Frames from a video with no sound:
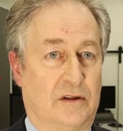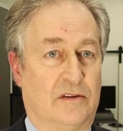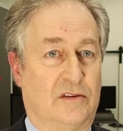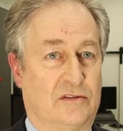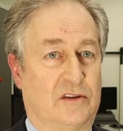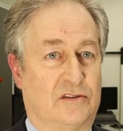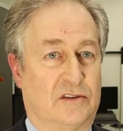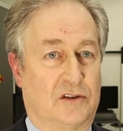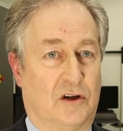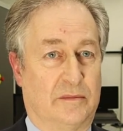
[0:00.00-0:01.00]
This is
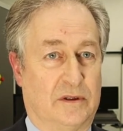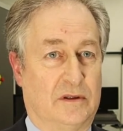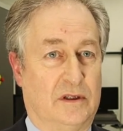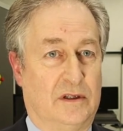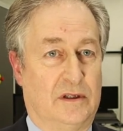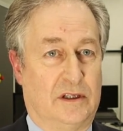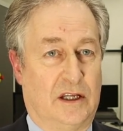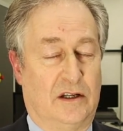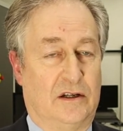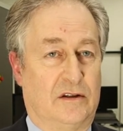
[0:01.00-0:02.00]
the time to
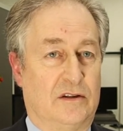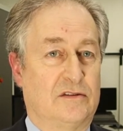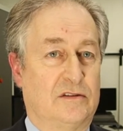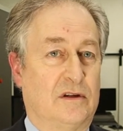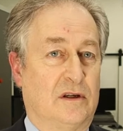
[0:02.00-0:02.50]
get into this,